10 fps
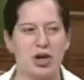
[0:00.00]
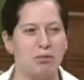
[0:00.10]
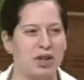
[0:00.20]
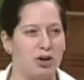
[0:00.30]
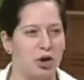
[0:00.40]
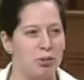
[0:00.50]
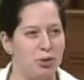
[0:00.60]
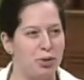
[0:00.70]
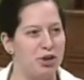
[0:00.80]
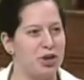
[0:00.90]
like
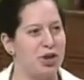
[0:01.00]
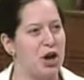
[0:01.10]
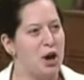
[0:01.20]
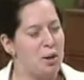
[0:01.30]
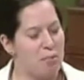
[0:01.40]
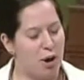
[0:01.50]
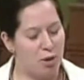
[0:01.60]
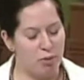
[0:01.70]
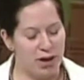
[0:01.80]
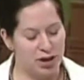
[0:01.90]
this was tabled in the
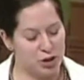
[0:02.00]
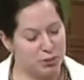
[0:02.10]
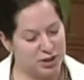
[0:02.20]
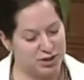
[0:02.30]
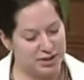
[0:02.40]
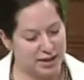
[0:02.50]
Commons.